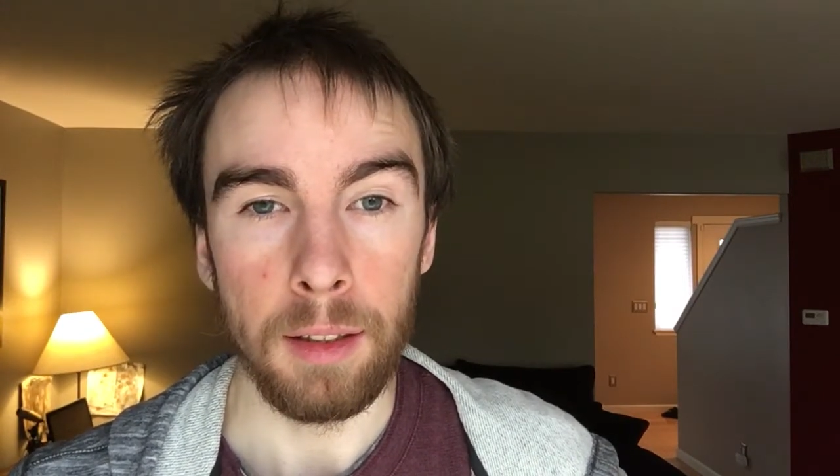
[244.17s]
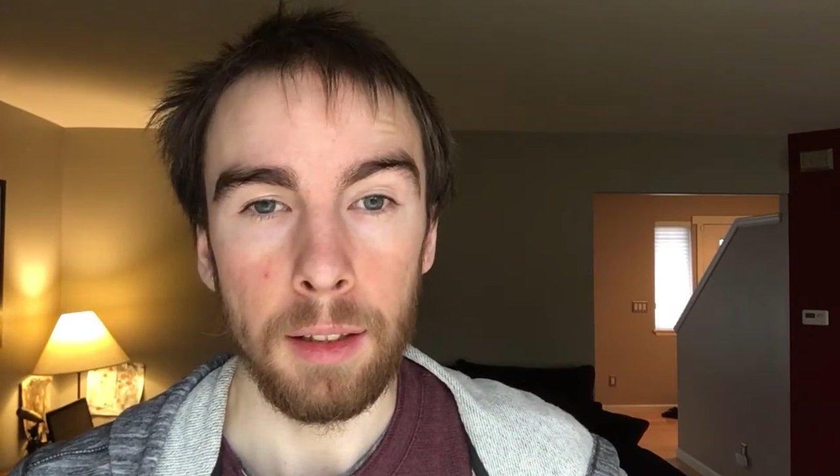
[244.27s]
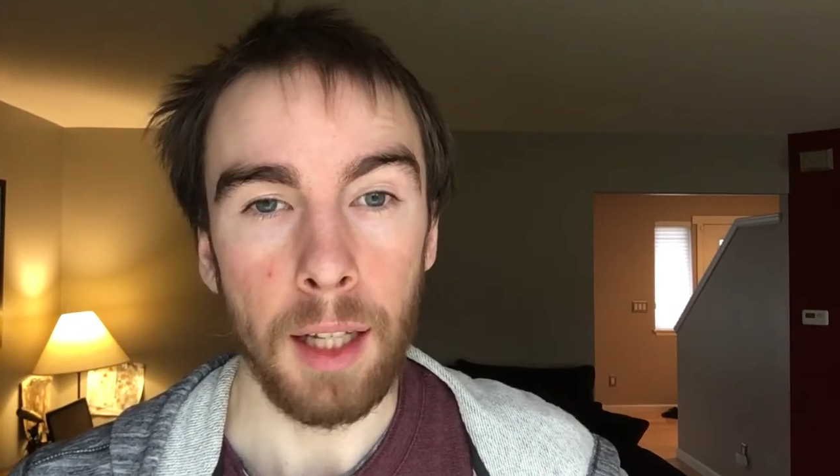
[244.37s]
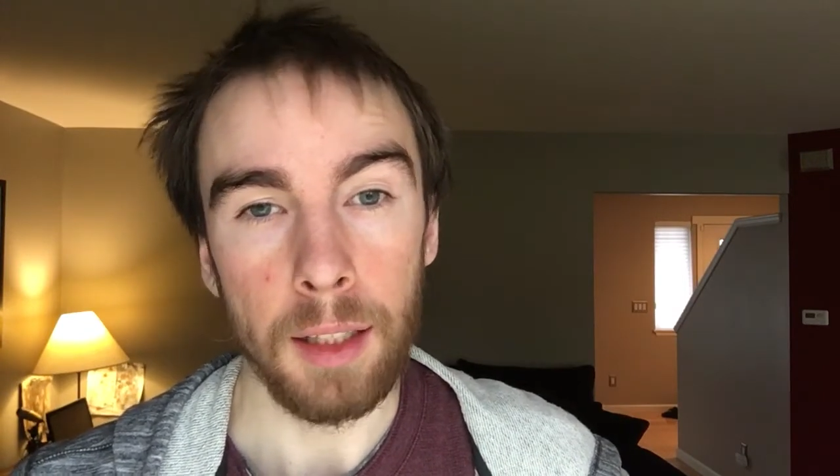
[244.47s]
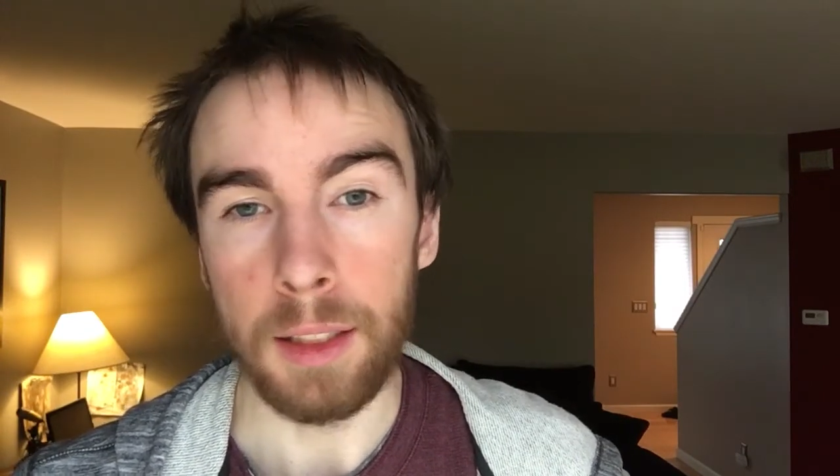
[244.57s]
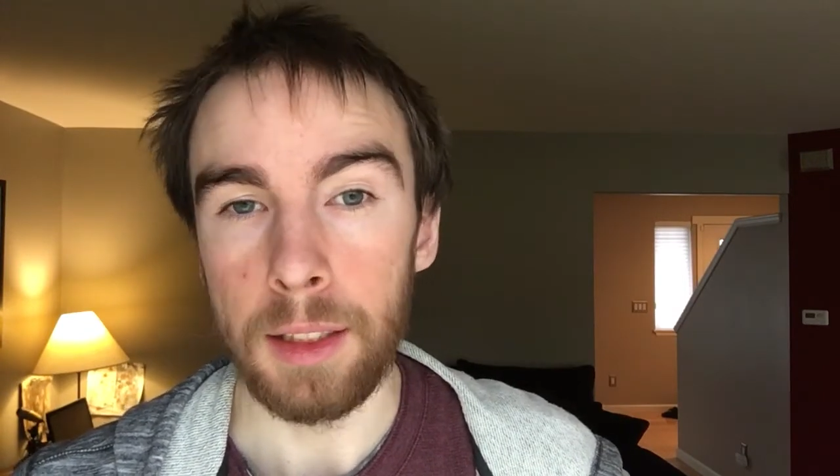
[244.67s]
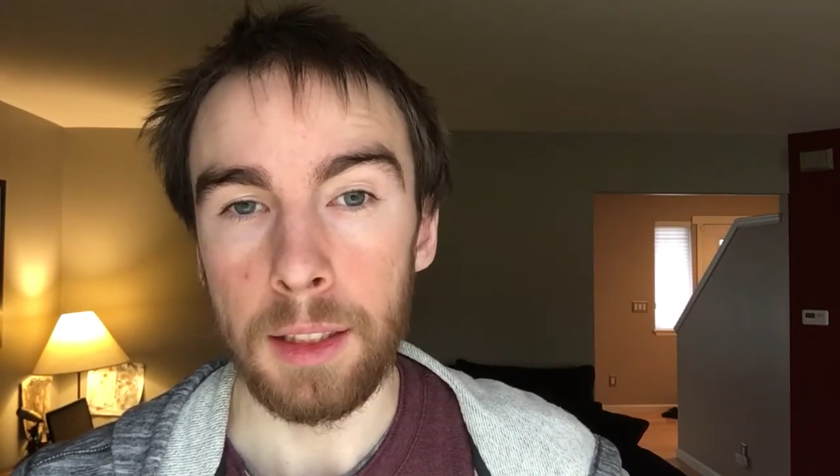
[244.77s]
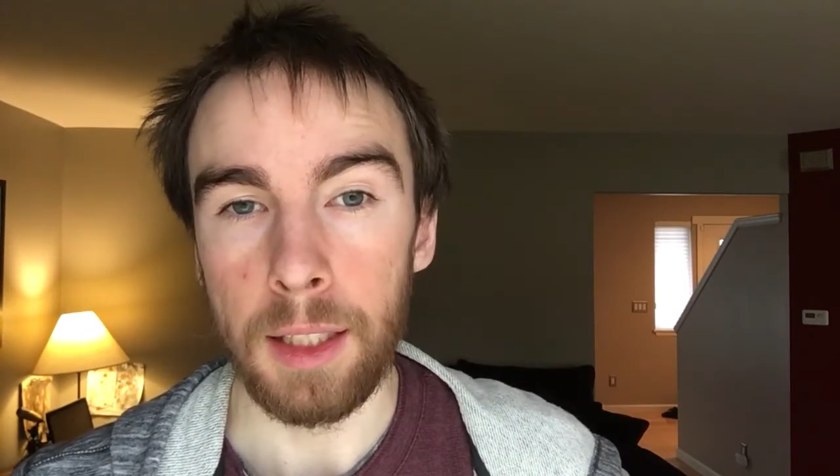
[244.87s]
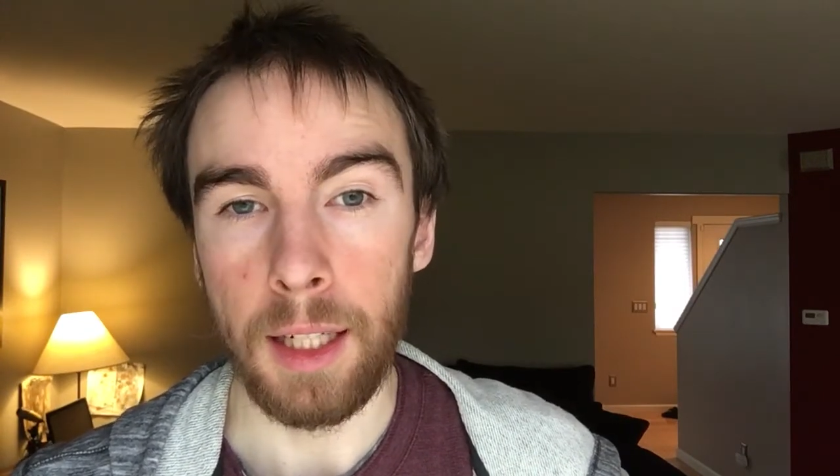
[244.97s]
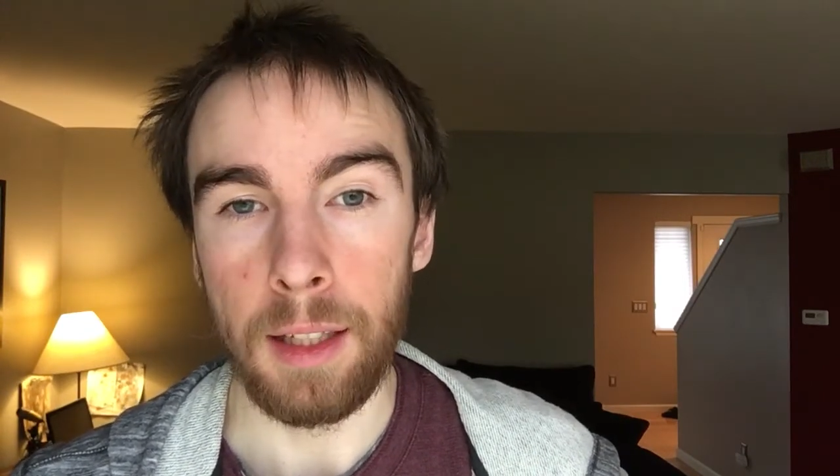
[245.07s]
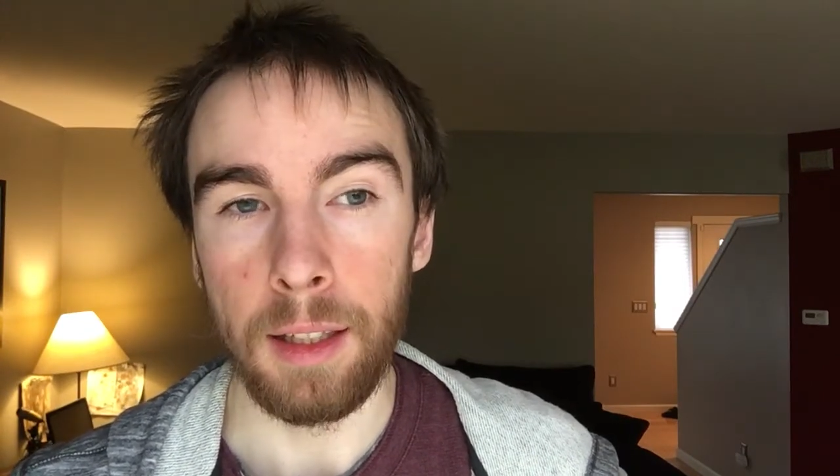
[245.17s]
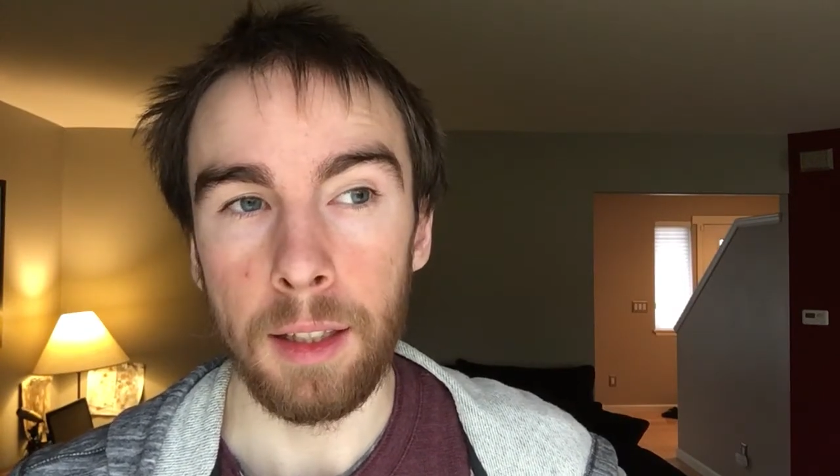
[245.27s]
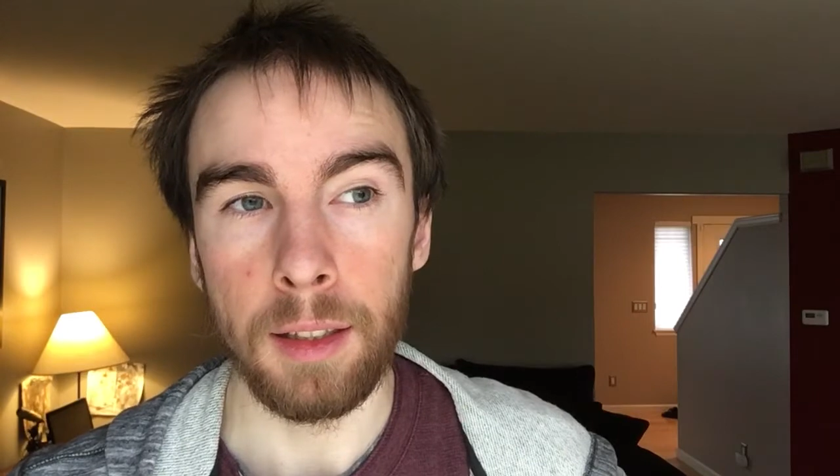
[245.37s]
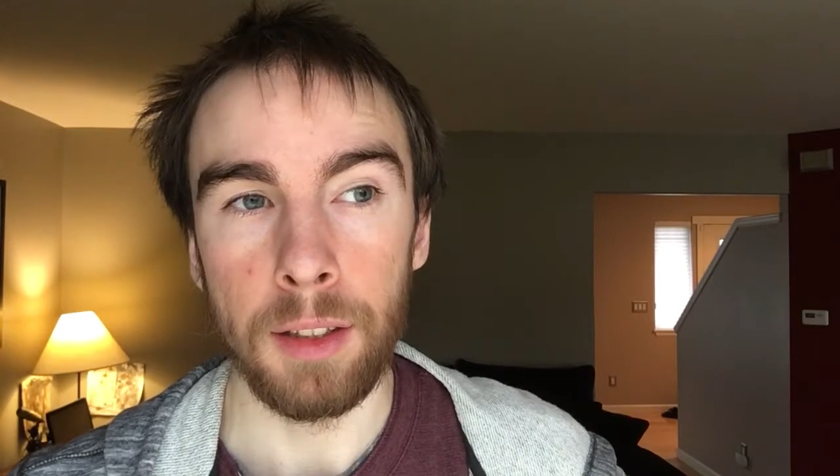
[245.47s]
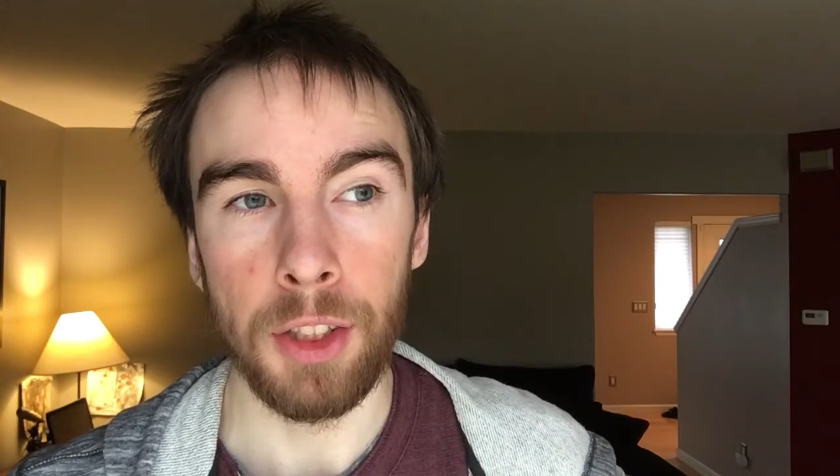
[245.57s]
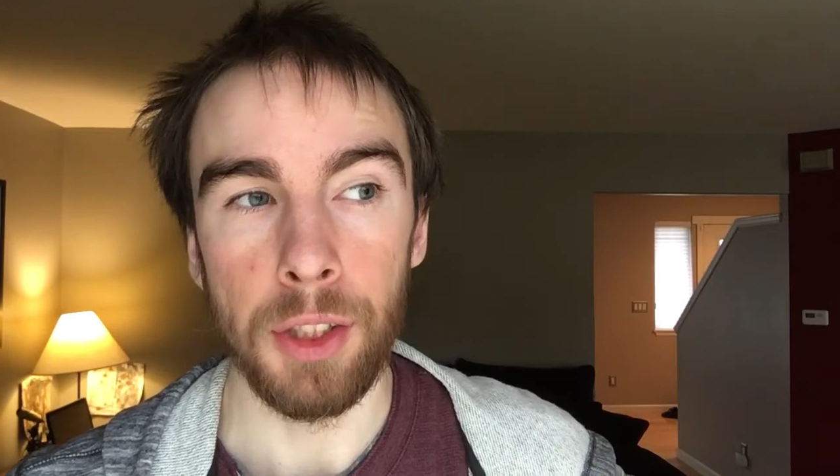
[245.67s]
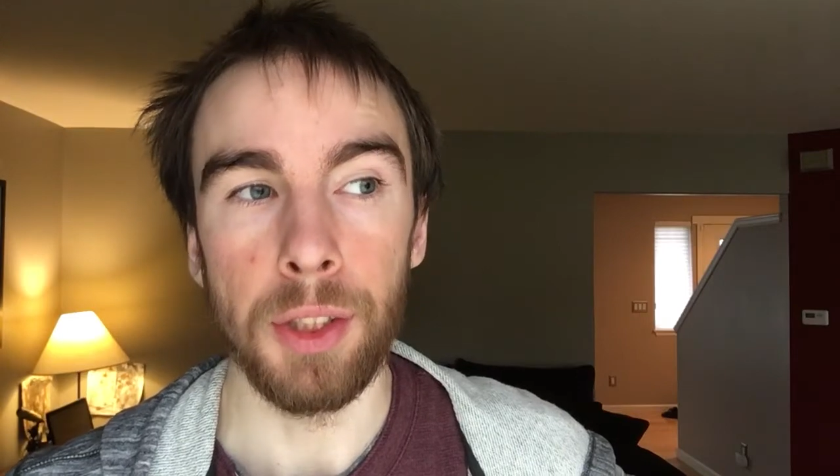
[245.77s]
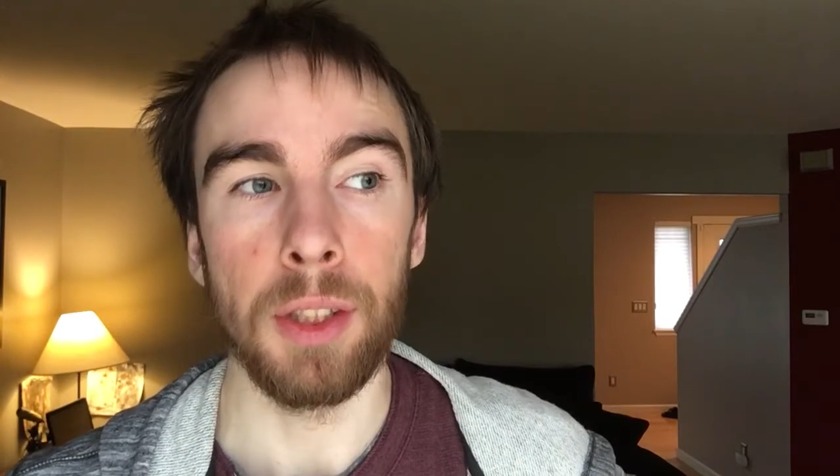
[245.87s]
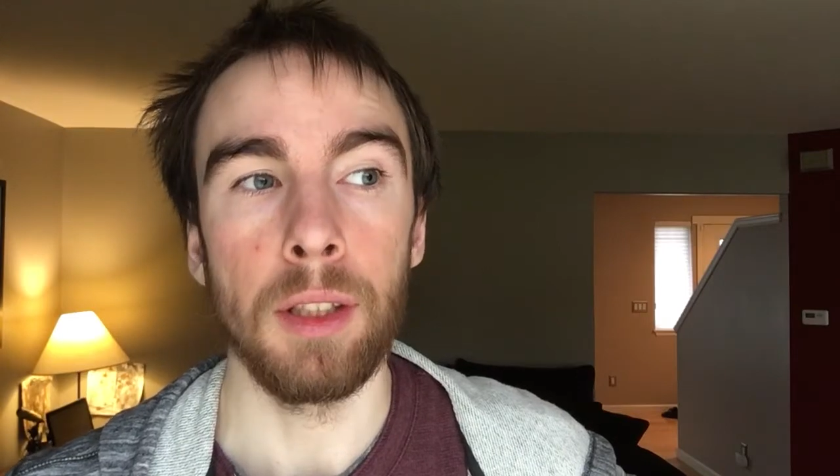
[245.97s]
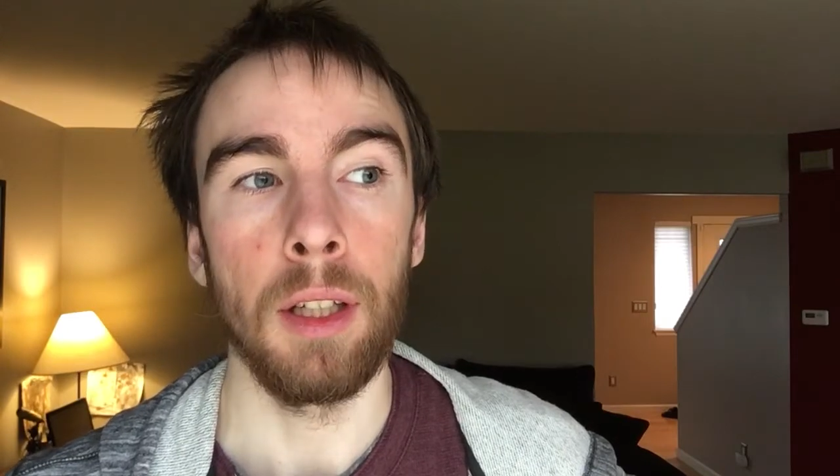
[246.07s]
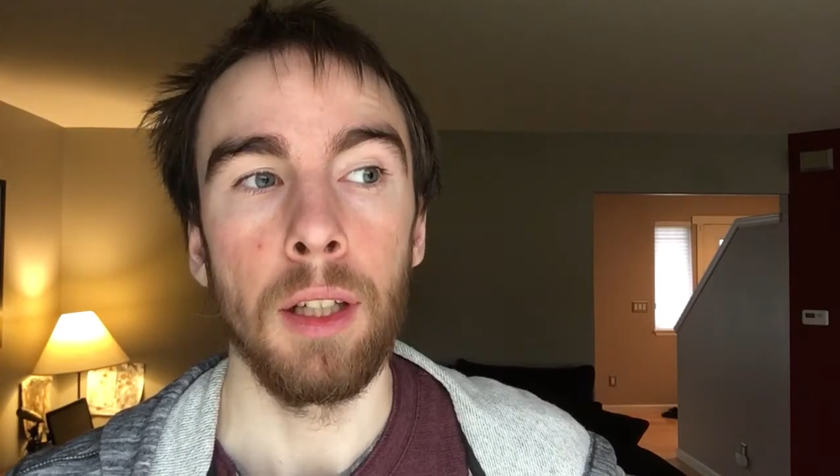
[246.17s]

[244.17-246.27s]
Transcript: not listening to anything, just